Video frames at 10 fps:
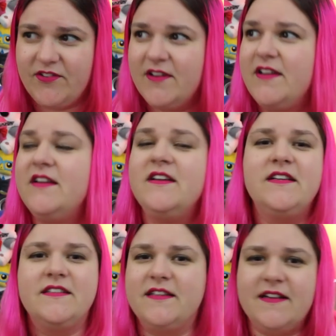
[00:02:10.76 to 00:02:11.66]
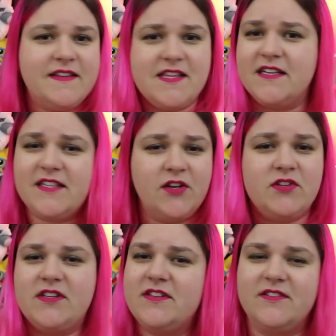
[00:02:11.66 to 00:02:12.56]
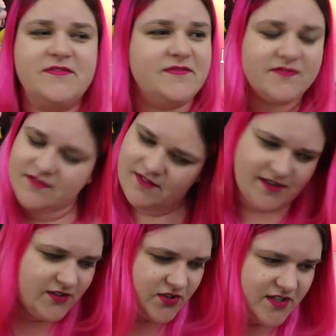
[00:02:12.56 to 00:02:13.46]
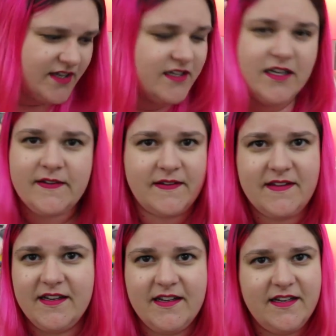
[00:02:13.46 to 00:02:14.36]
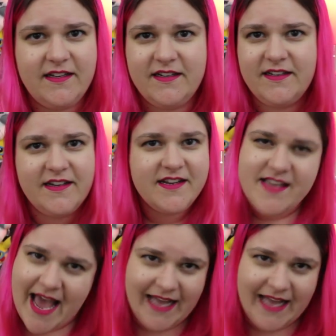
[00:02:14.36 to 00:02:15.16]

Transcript: This is a long Women's History Month kind of story.